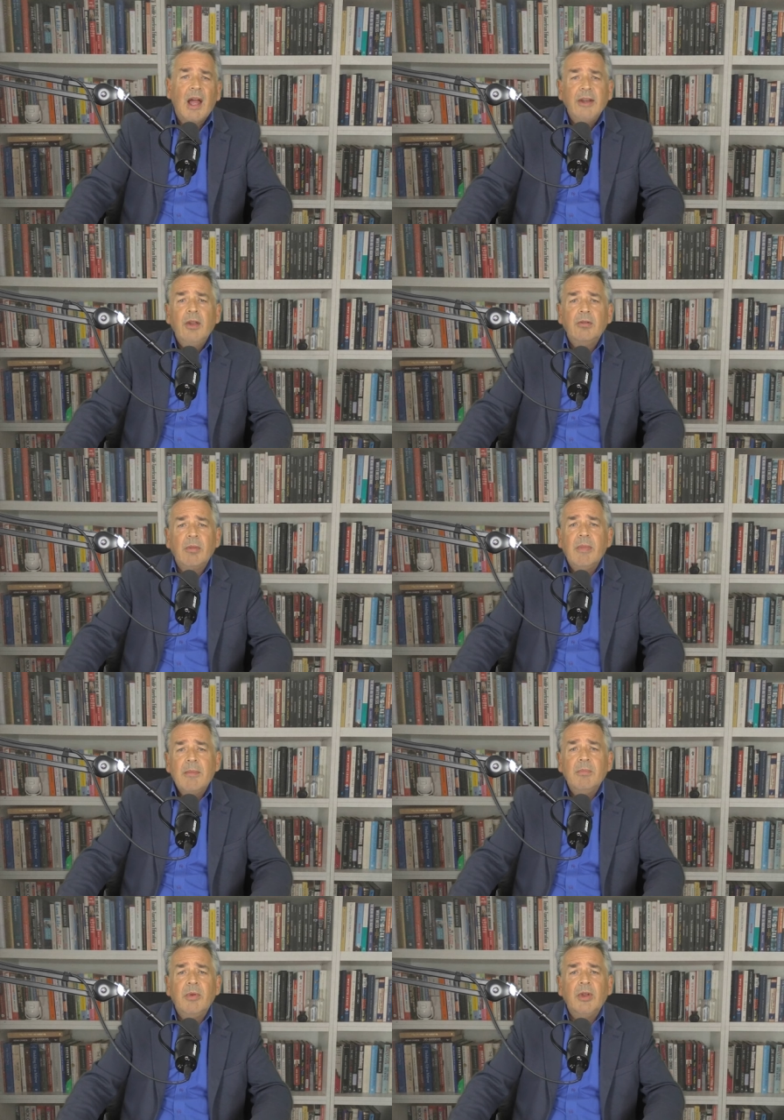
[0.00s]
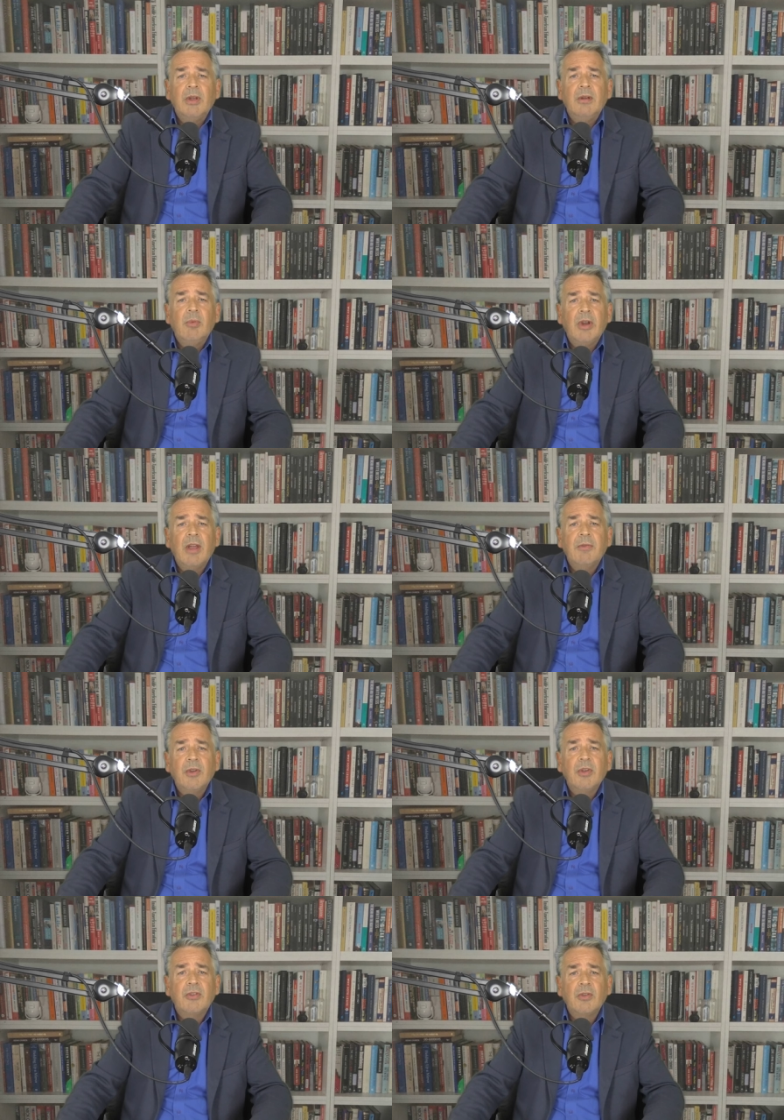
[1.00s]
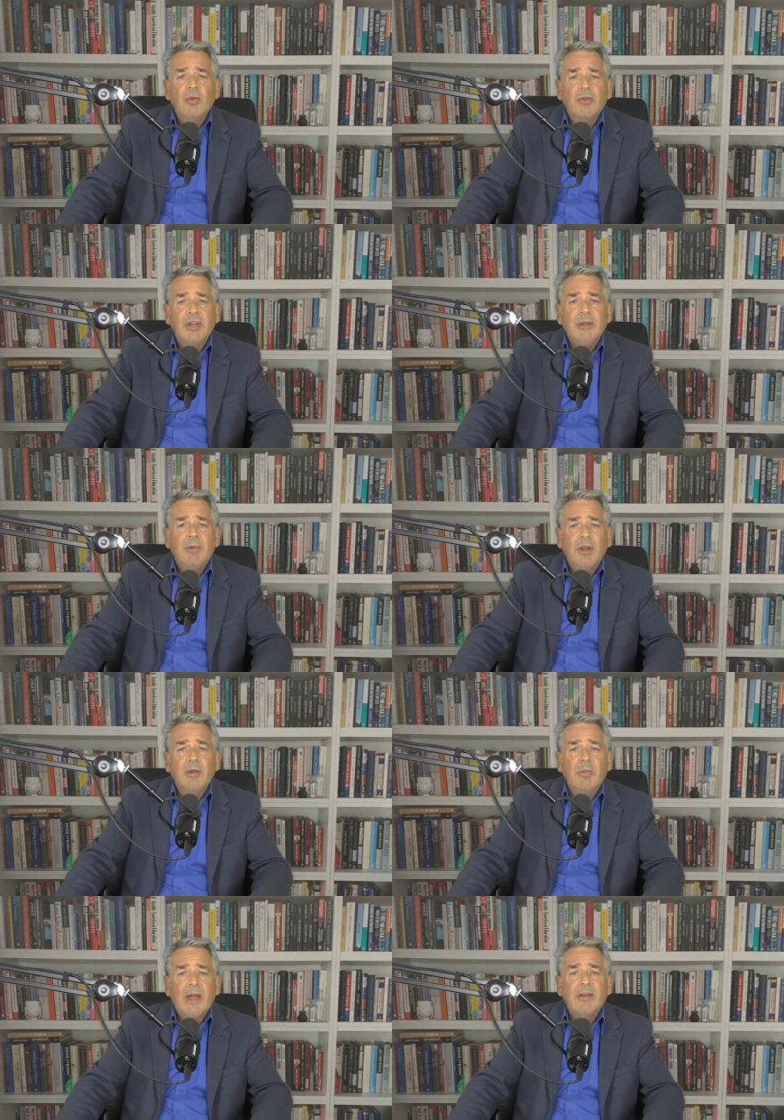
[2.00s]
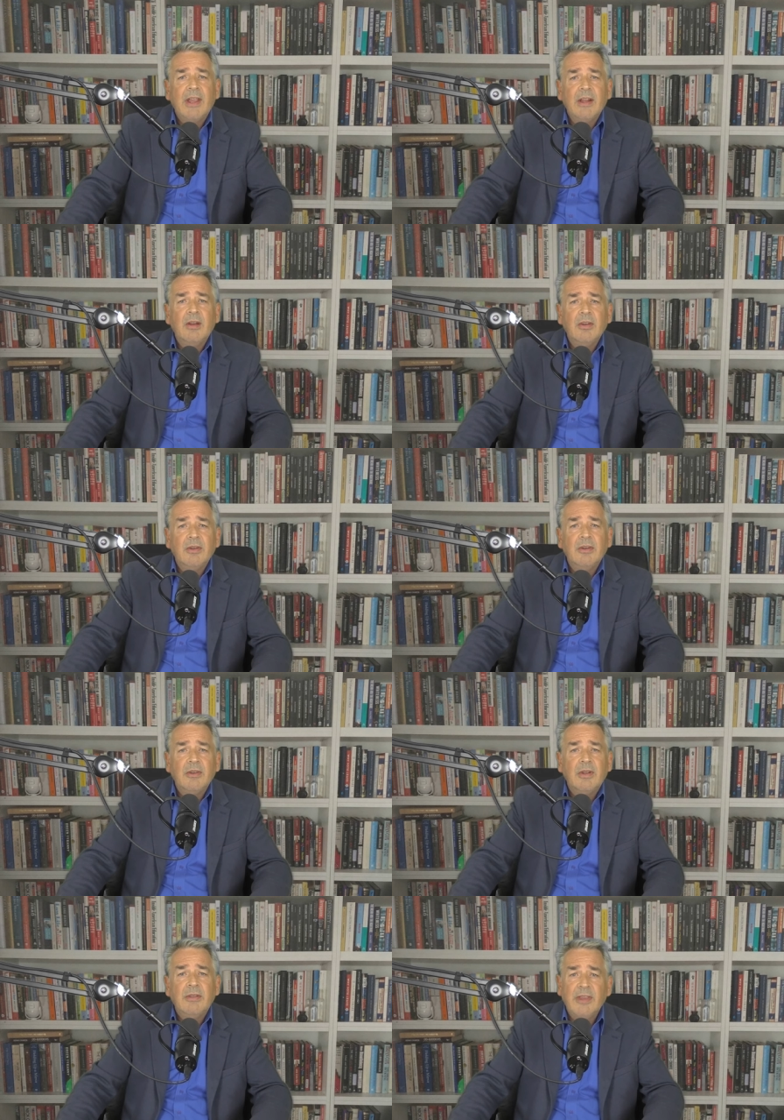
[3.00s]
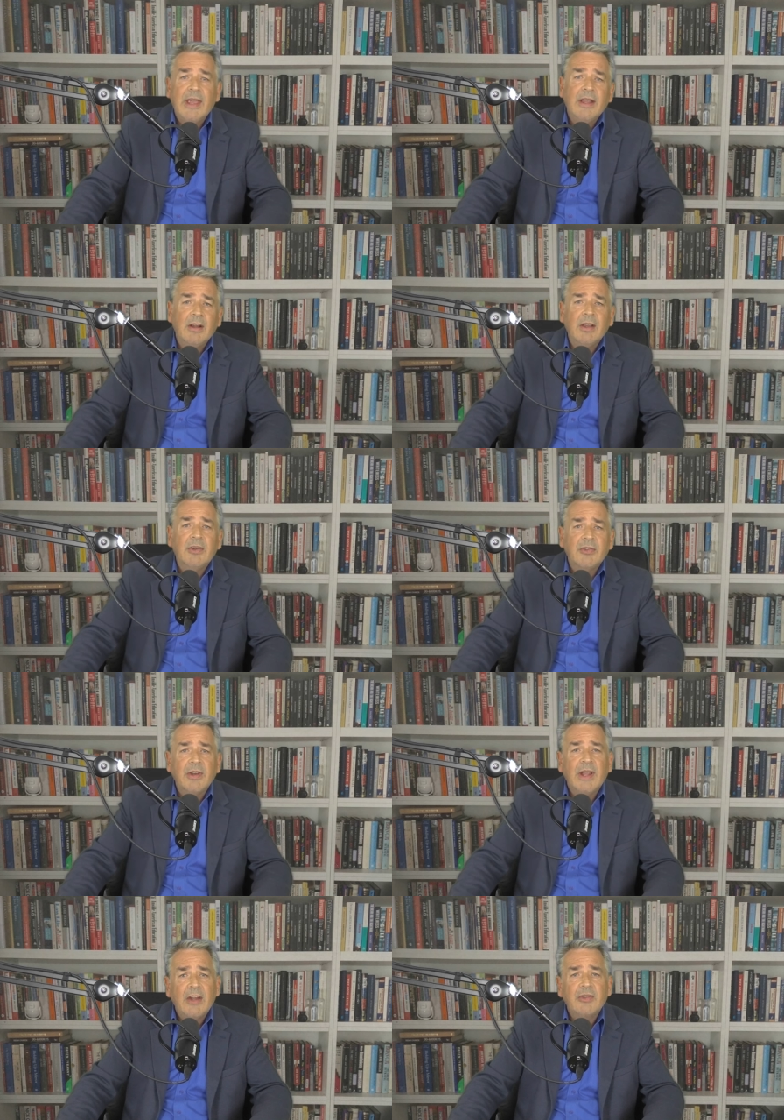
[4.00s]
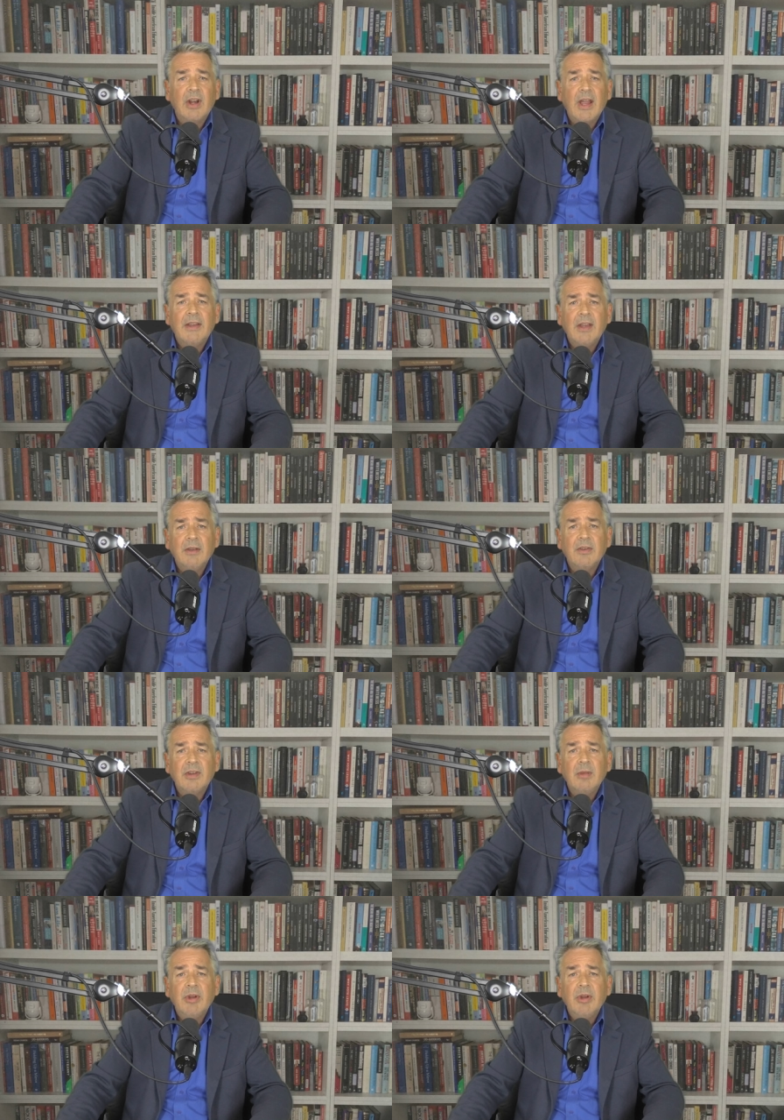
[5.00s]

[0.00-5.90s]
I don't remember when I first thought deeply about England, the English, and national identity.